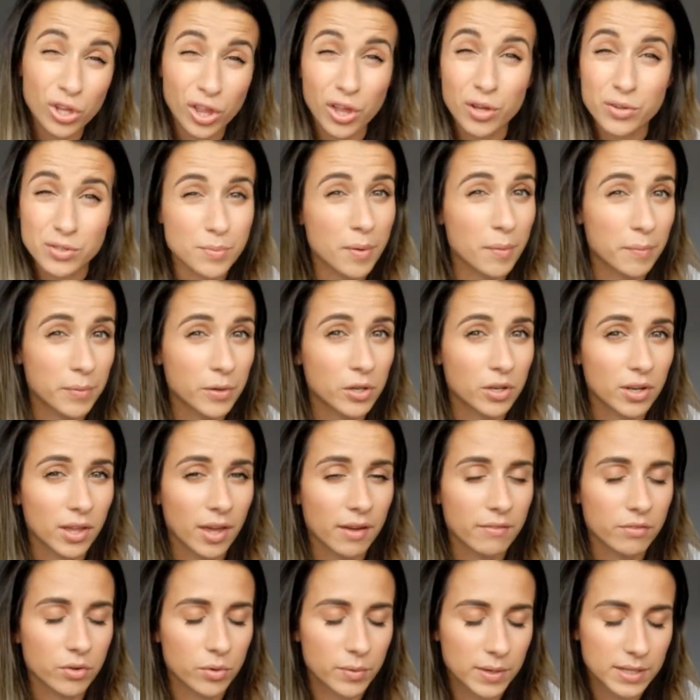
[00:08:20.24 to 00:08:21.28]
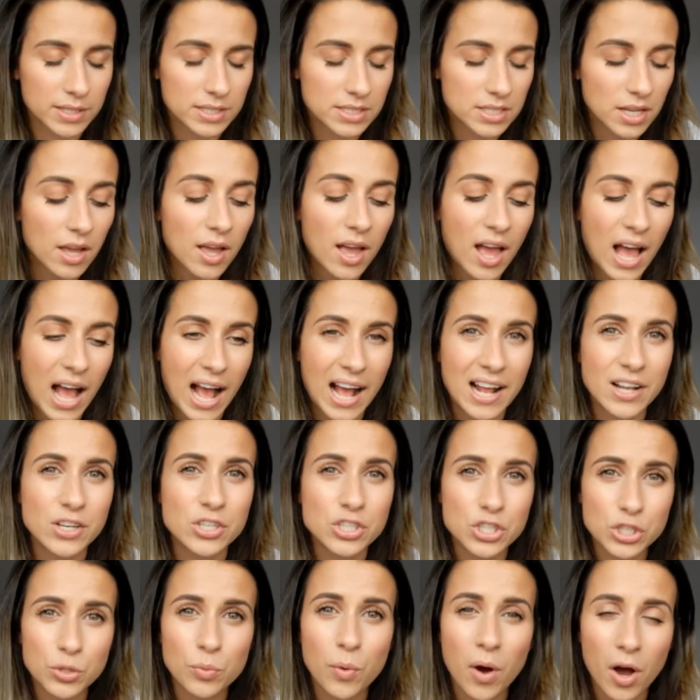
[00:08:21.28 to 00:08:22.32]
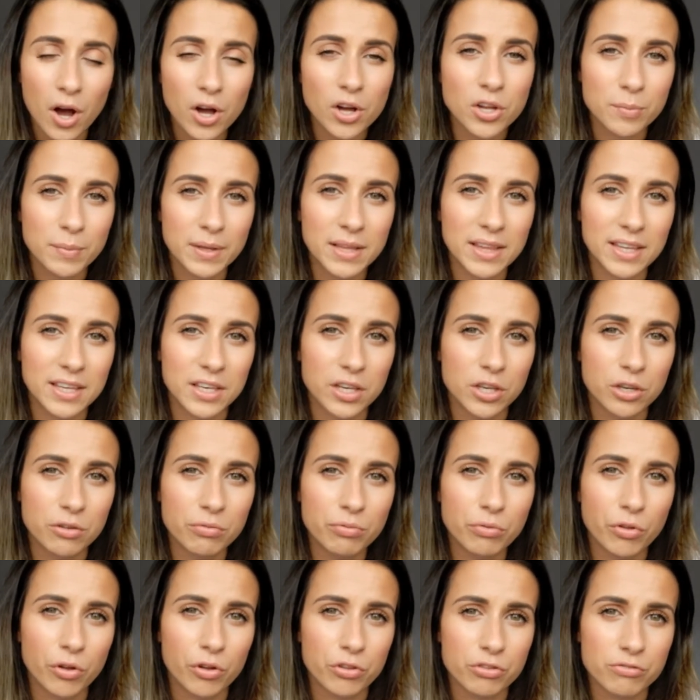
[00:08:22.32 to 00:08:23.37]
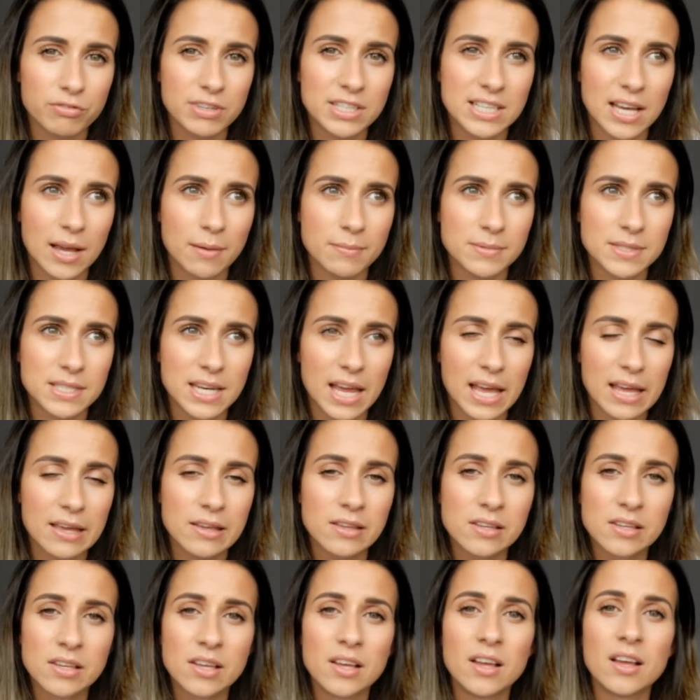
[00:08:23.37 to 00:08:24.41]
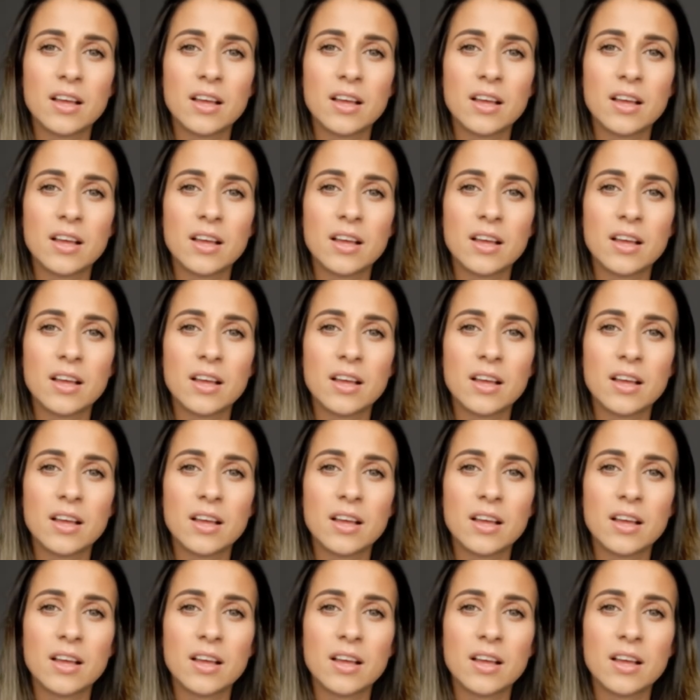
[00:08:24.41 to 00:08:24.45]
clothes are probably going to get ruined, and you are going to be cleaning your floor 3 times a day.